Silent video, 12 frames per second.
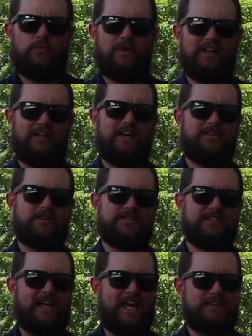while
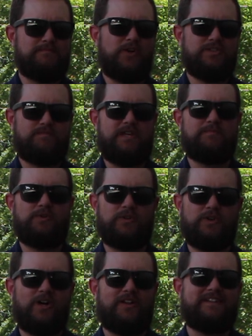others and most
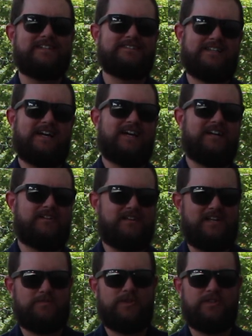people call the entire
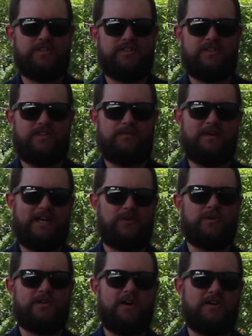neighborhood the
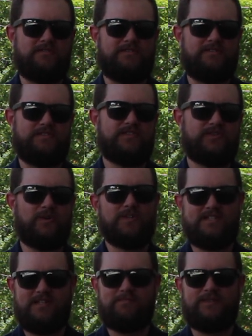Bangor Gardens,
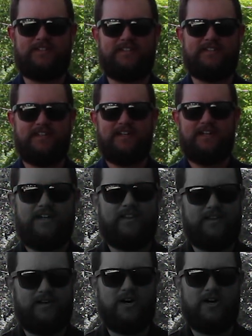or simply, the